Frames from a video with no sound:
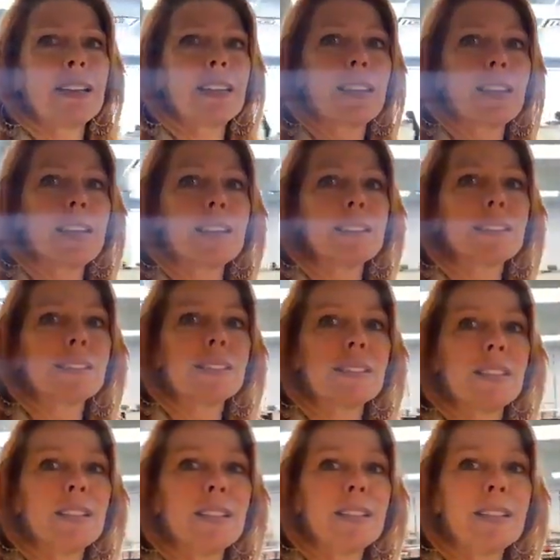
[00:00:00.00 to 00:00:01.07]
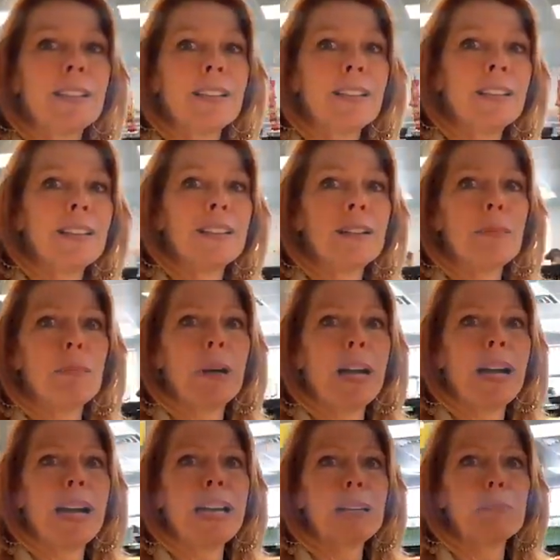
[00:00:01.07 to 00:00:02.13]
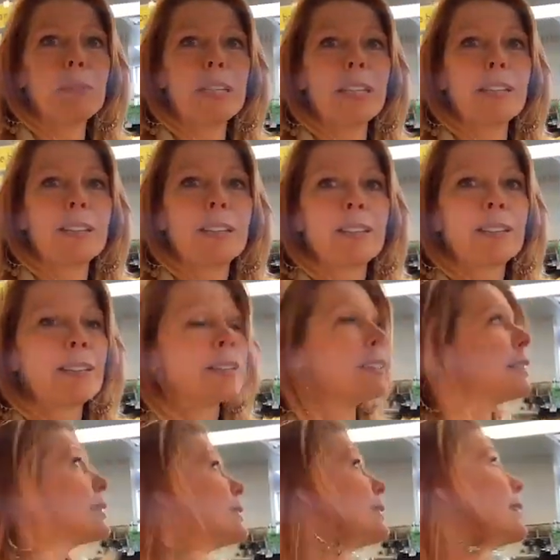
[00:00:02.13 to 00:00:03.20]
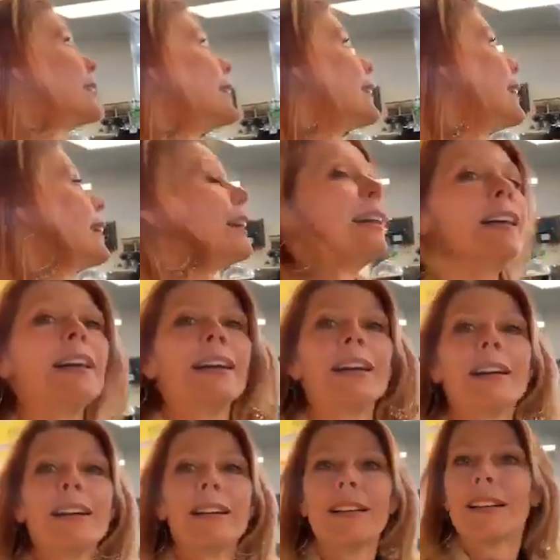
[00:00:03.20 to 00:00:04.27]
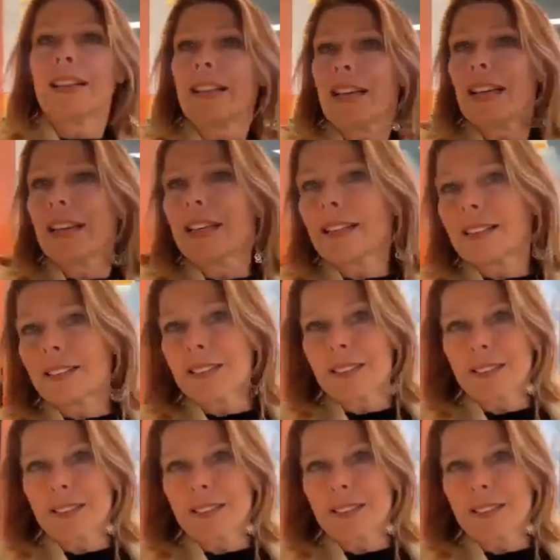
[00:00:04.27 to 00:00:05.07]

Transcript: This behind me. Let's see. It is,